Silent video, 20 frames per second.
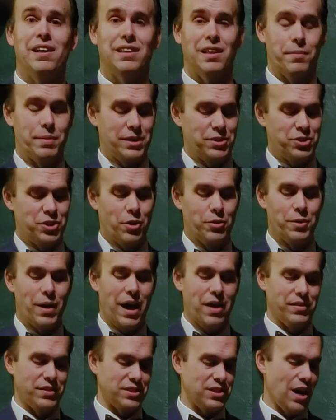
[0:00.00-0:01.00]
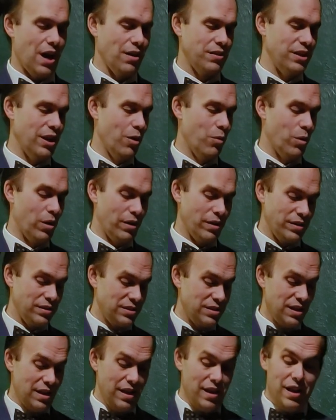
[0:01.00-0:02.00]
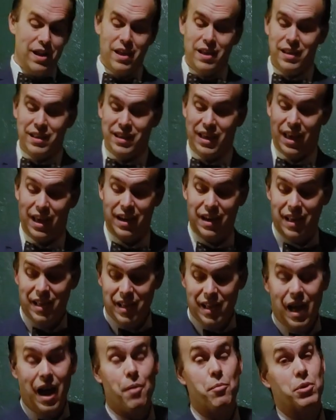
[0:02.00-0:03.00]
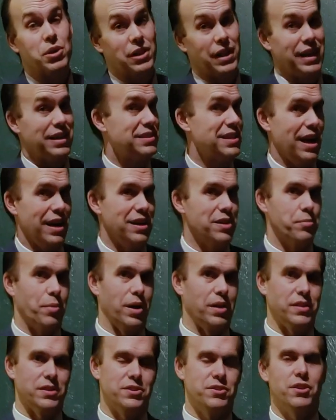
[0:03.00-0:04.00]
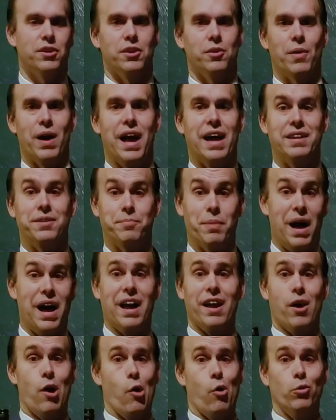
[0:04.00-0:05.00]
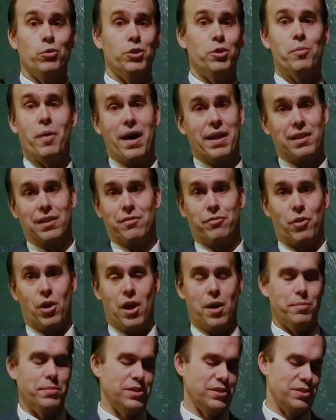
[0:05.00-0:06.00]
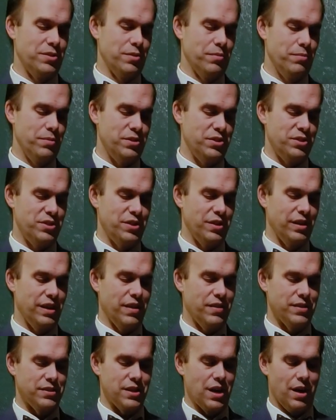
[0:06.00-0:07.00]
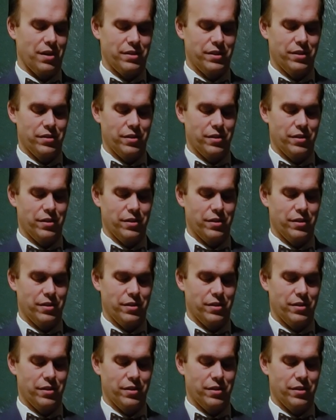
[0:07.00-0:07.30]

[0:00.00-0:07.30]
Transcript: let me show you how this cocktail works. Again, I'm really excited to bring this to you. I had to buy a whole new bottle of rum just to get this cocktail